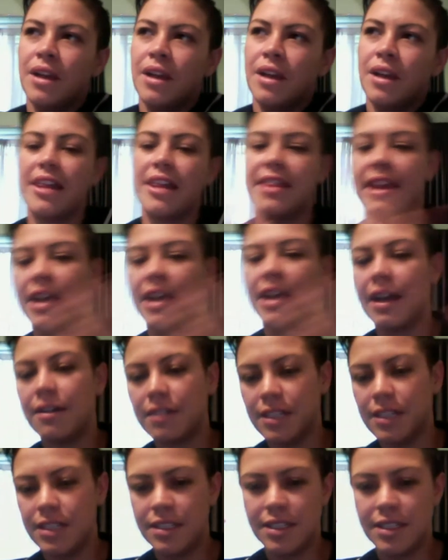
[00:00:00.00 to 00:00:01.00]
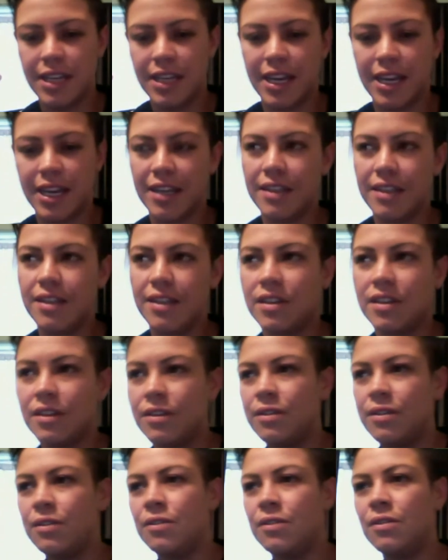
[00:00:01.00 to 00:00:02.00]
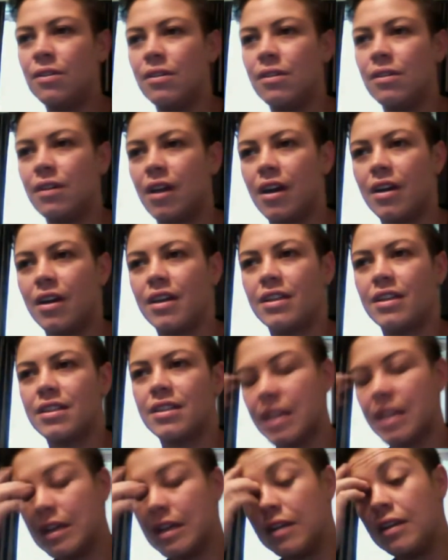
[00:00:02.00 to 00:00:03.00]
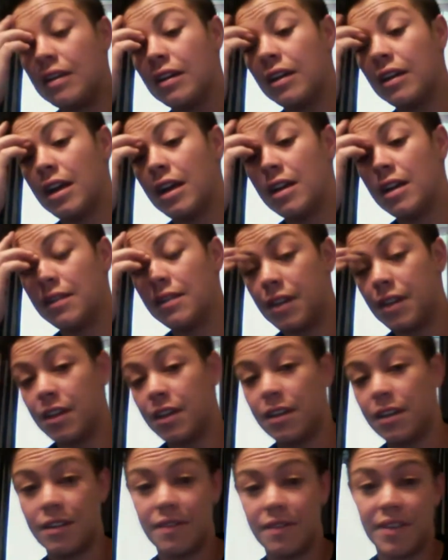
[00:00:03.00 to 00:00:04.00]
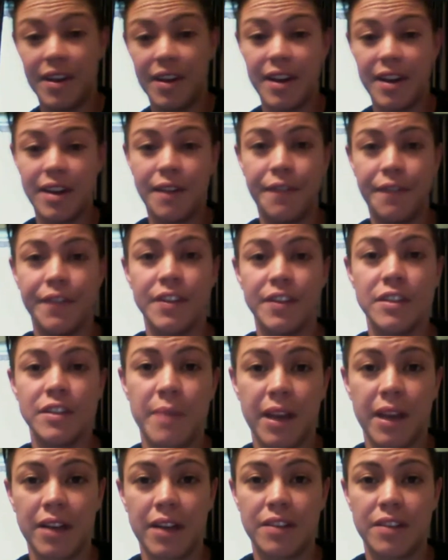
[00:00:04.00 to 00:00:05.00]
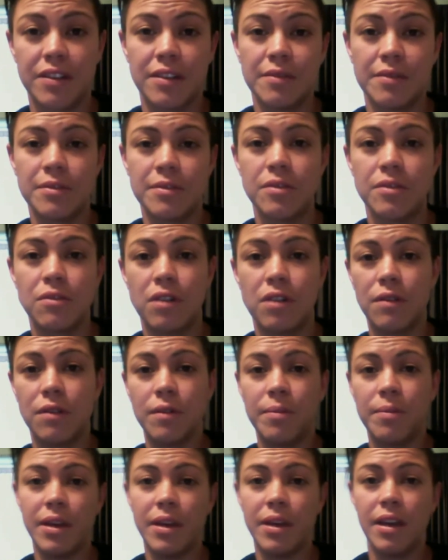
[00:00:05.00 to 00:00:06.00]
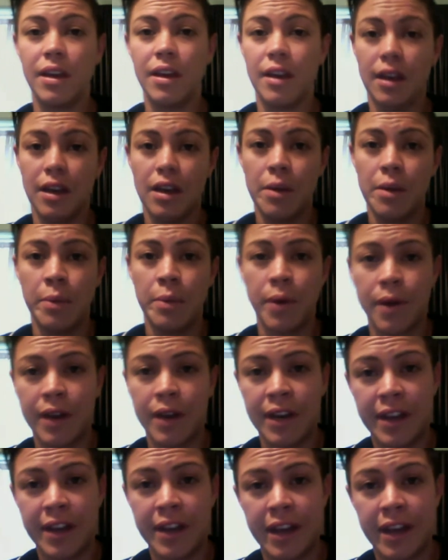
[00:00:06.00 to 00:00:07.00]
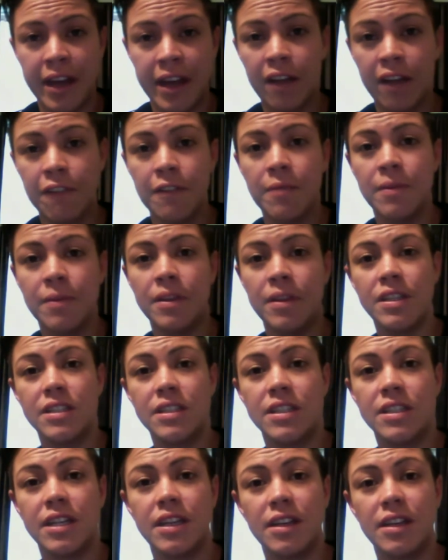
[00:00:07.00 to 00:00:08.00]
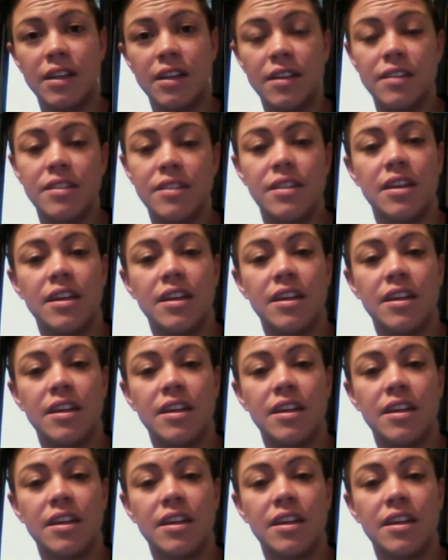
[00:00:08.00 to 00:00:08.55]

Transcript: I think I would take two artists that are kind of on very different spectrums. One would be Brody Dale from the Distillers,